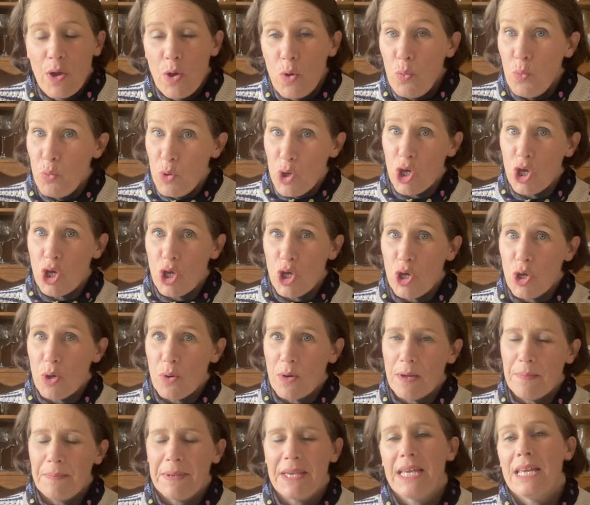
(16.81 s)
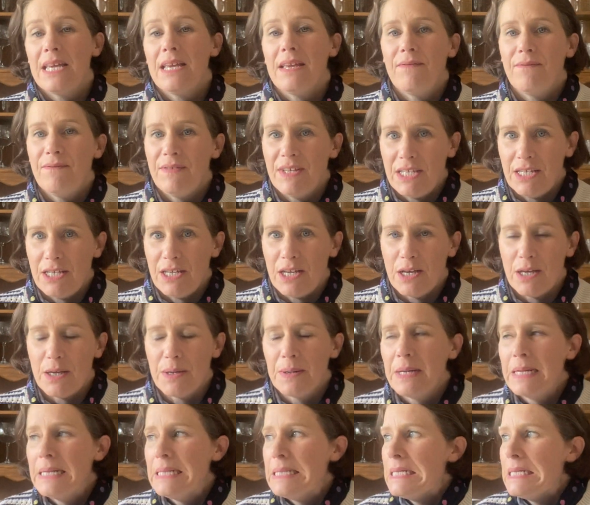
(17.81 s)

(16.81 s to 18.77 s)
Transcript: woohoo I'm here video.